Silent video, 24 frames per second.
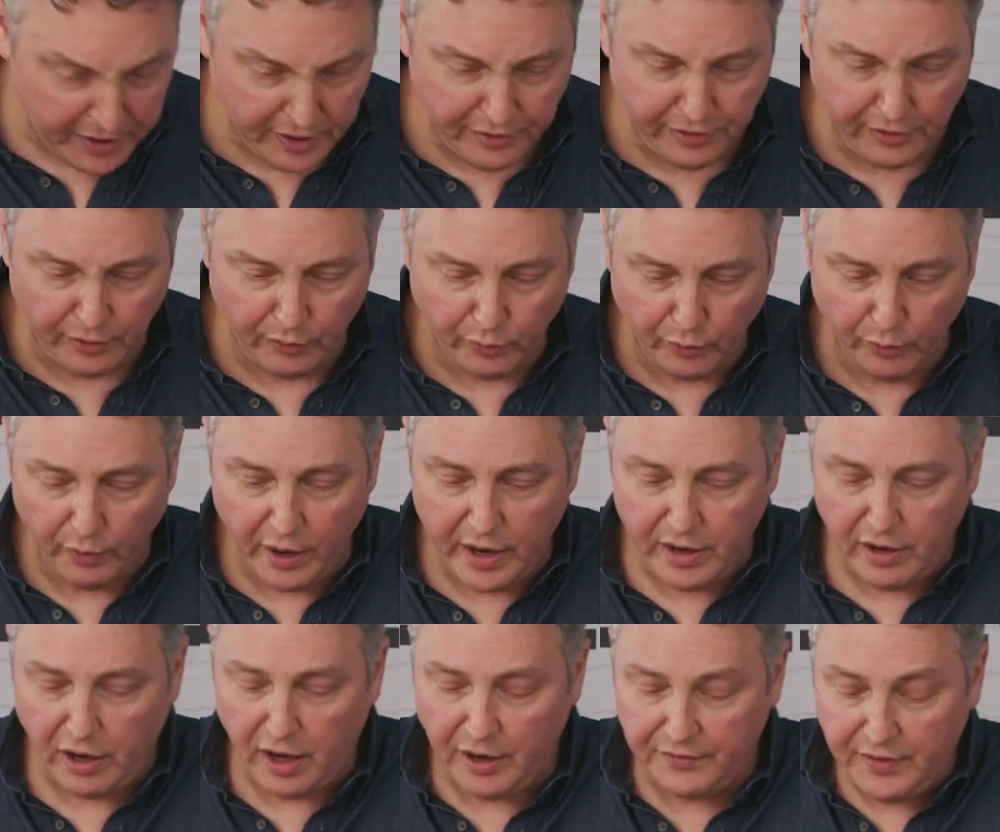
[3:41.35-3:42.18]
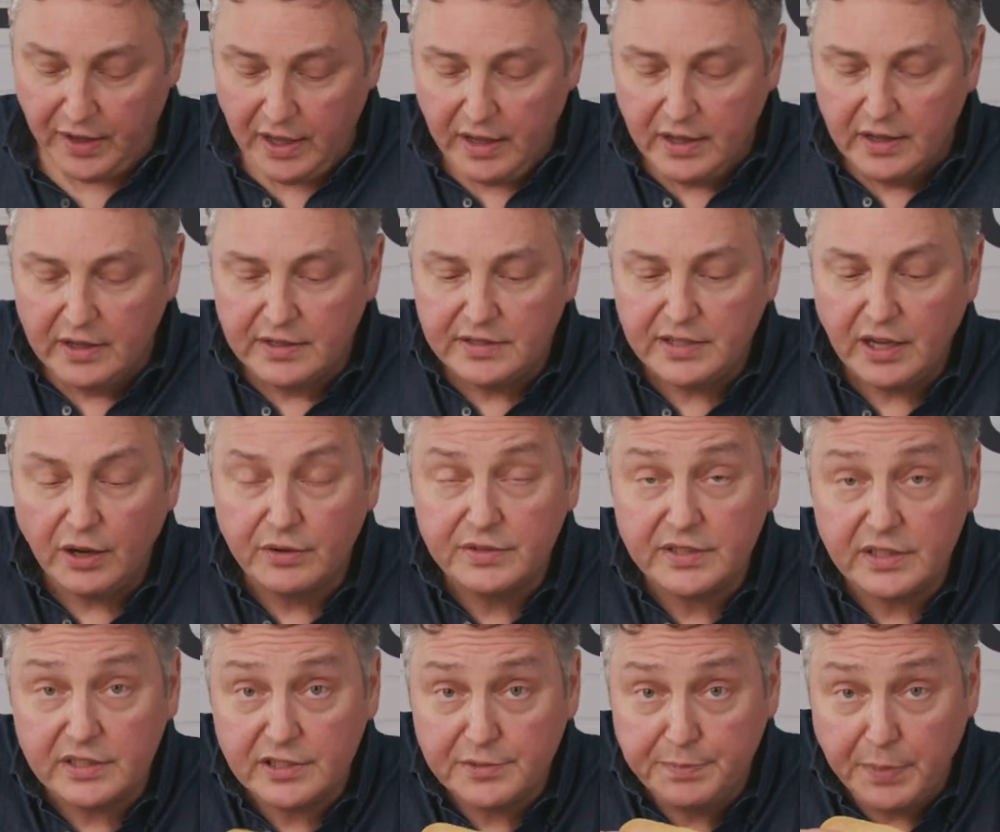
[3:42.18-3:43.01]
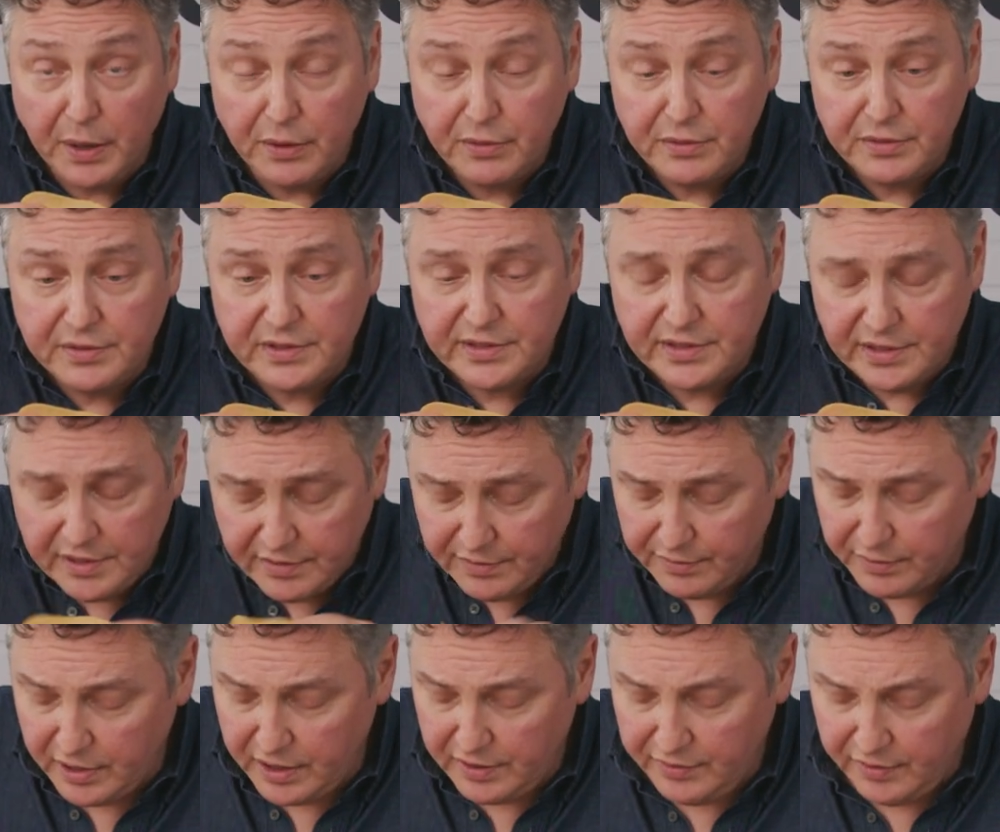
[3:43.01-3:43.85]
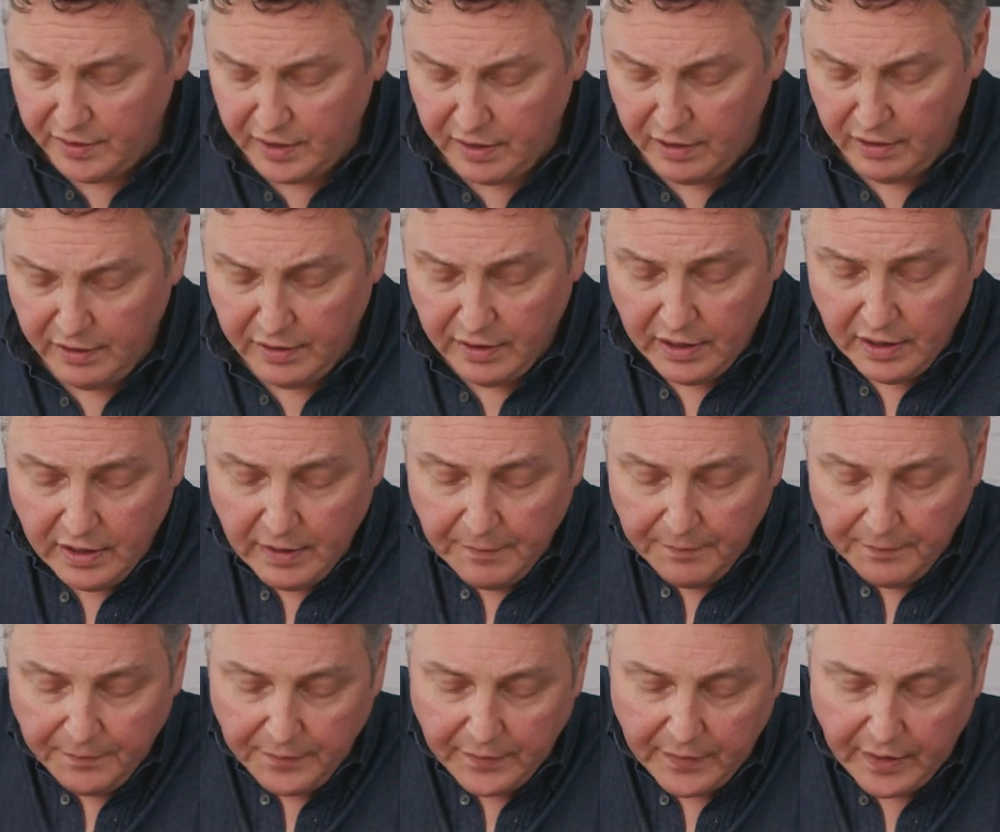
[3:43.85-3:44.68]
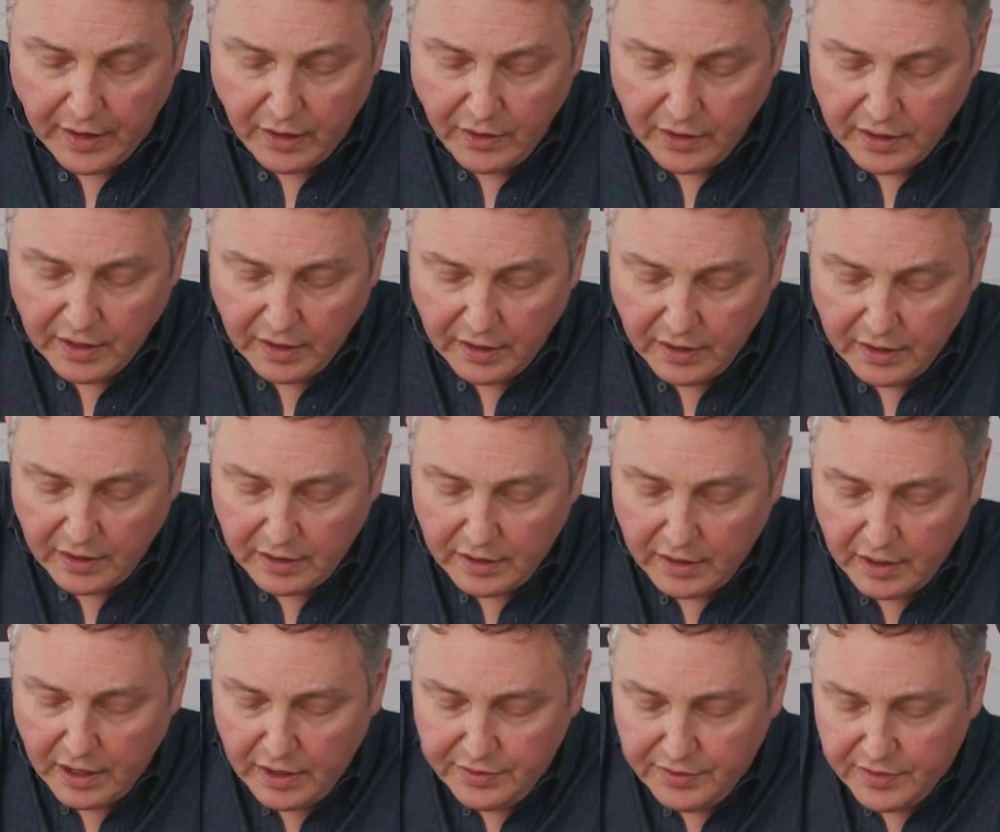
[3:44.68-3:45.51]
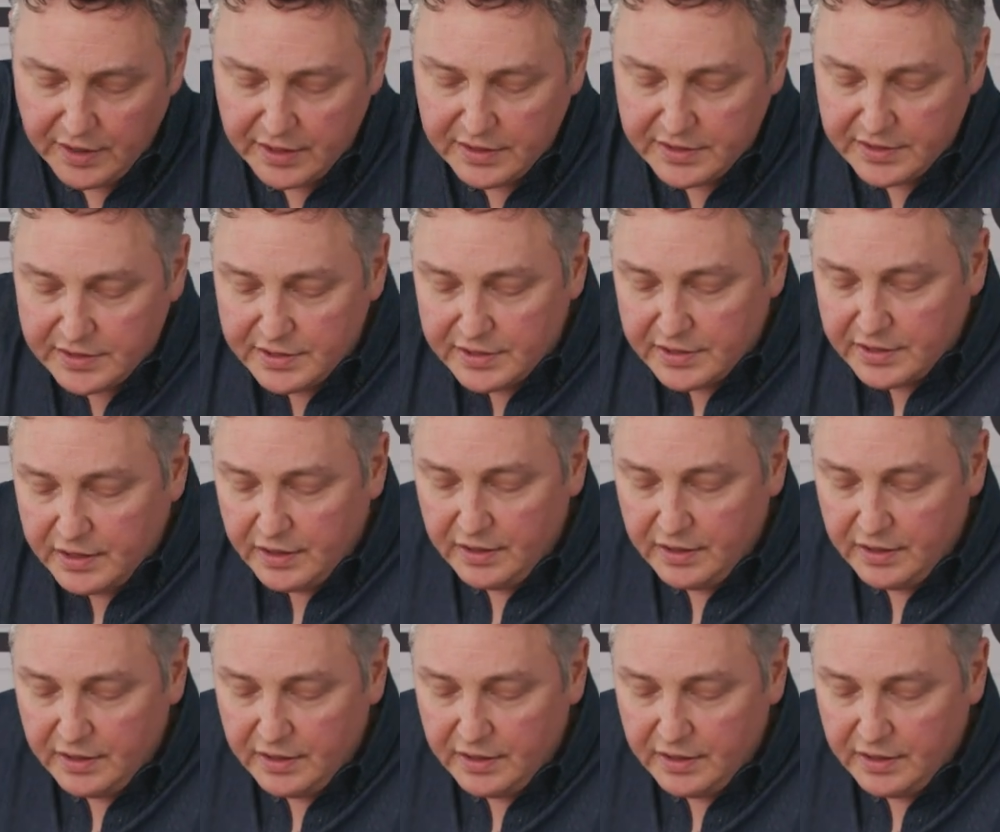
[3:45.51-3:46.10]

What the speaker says: pith right off. See how it's exposed right there? Now I can cut this